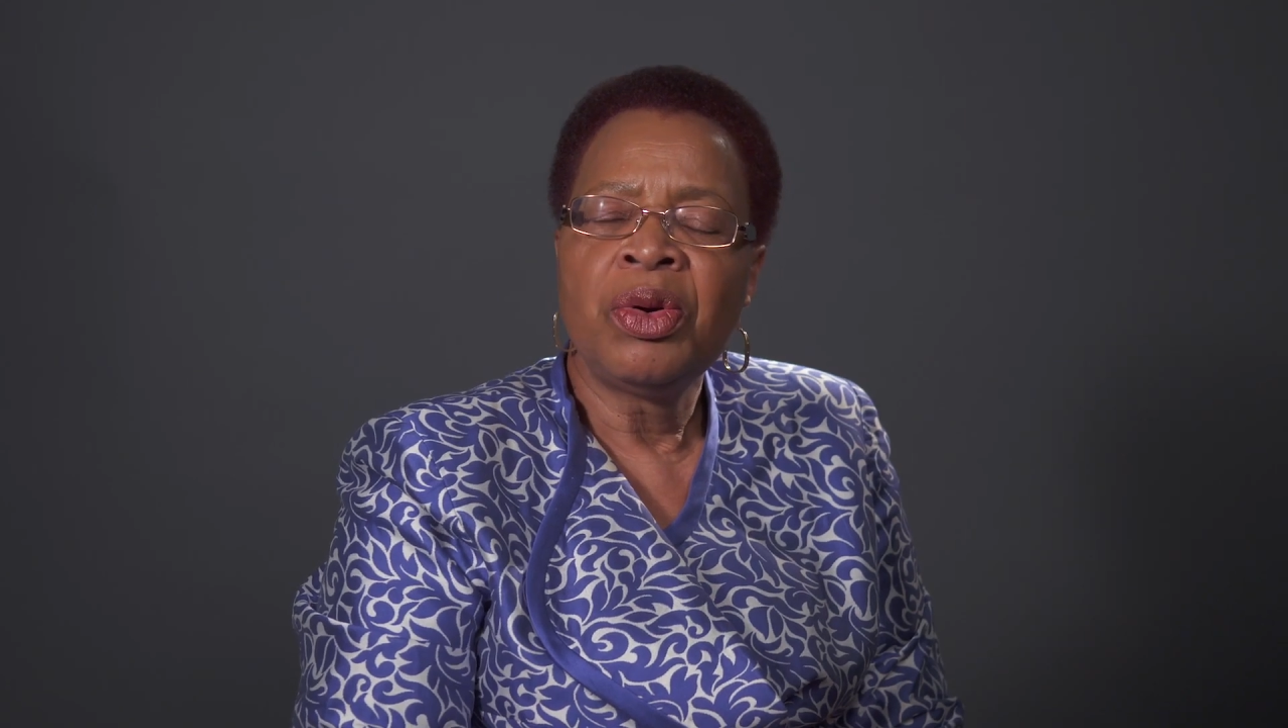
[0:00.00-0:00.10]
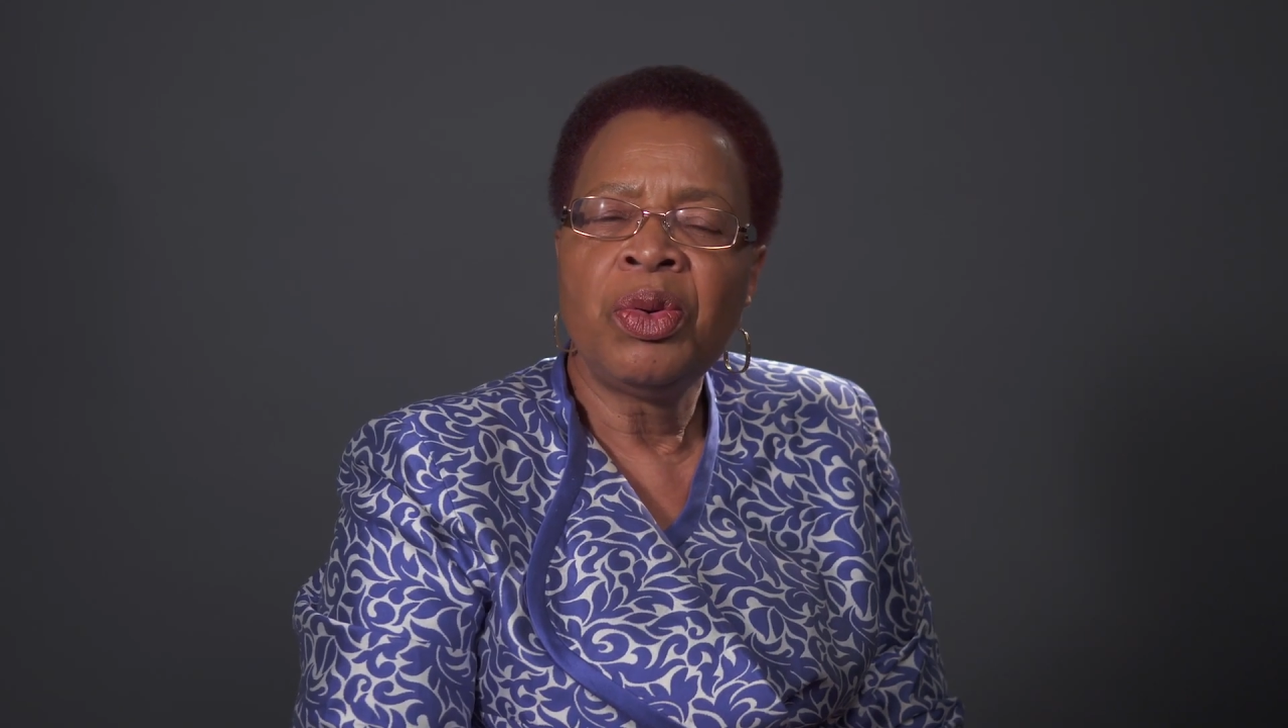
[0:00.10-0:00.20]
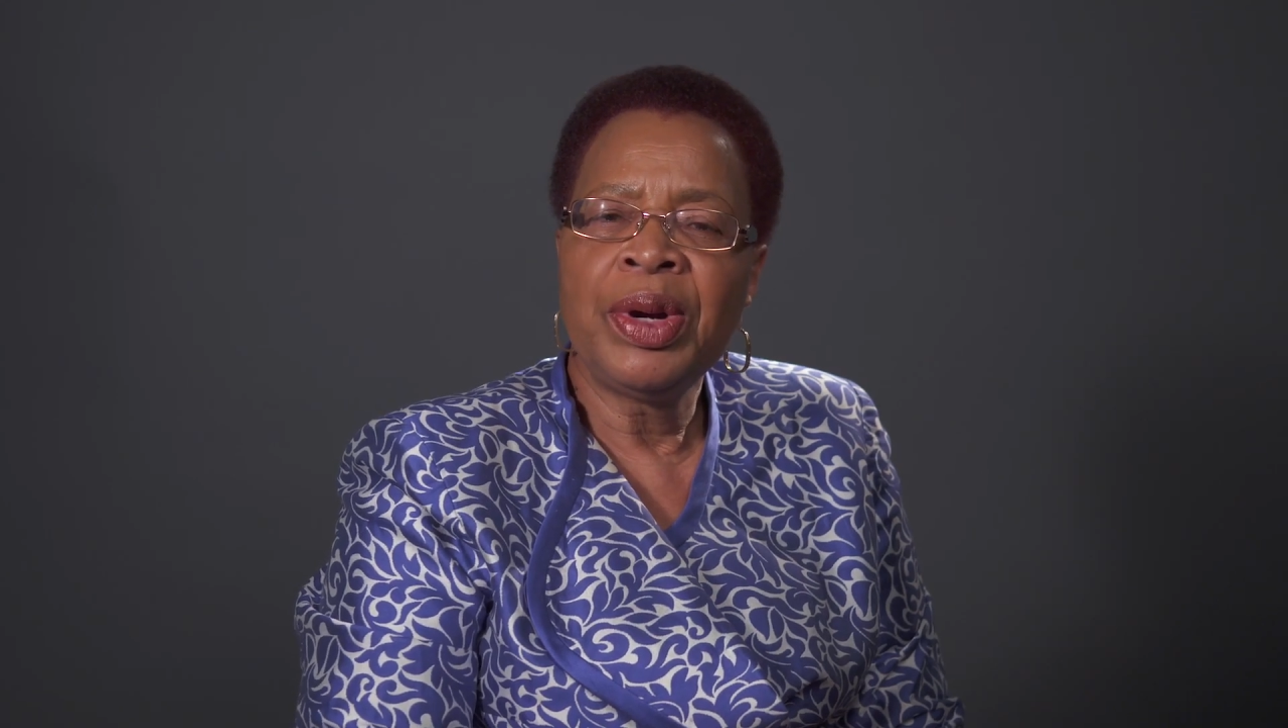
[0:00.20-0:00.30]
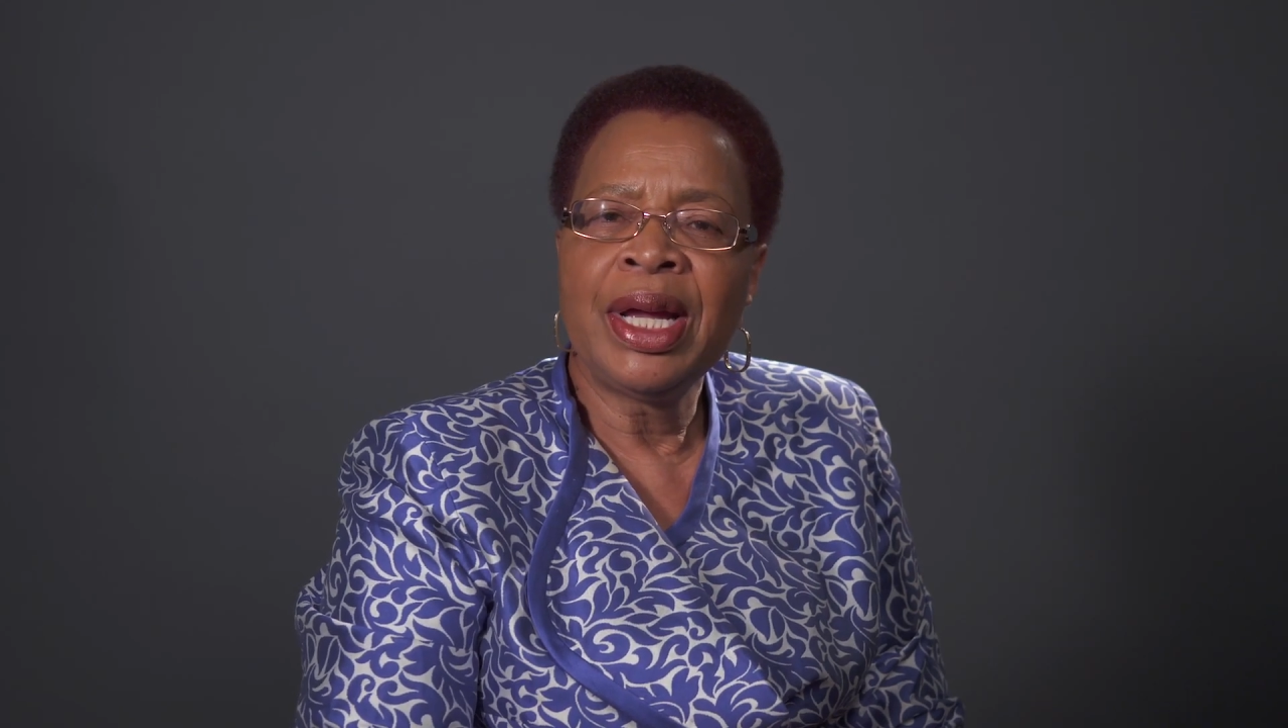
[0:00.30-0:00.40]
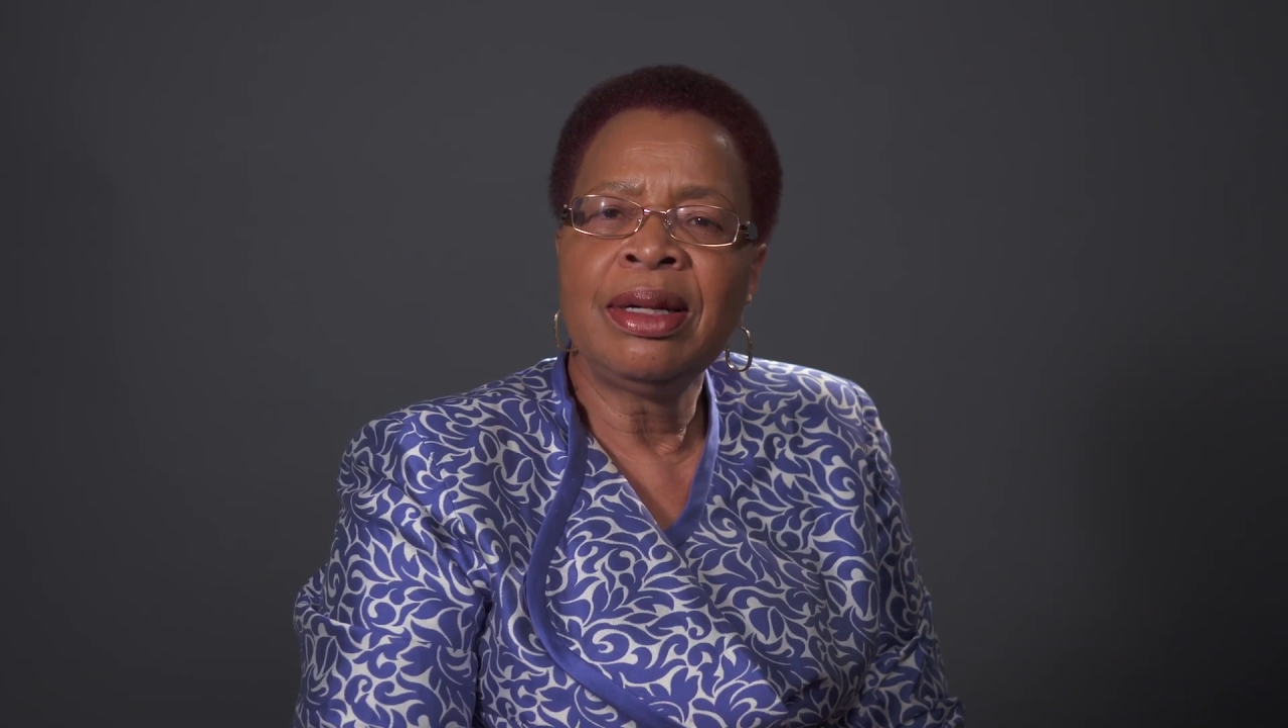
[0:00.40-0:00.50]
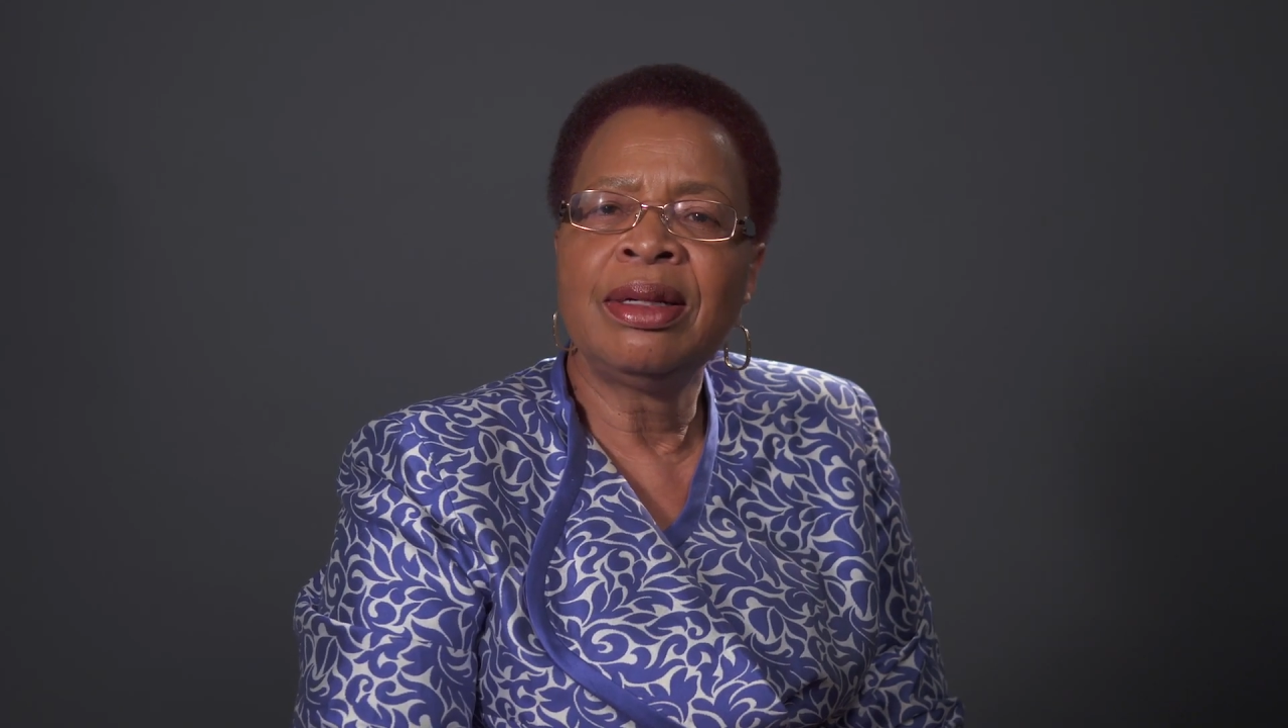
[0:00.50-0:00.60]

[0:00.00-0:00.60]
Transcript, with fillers: where